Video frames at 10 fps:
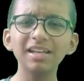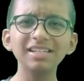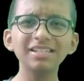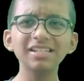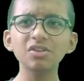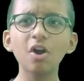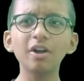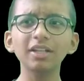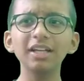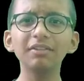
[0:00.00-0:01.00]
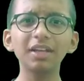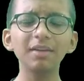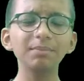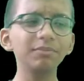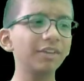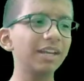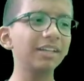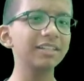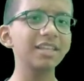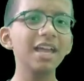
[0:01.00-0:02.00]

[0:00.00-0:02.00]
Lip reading: it is not where it is,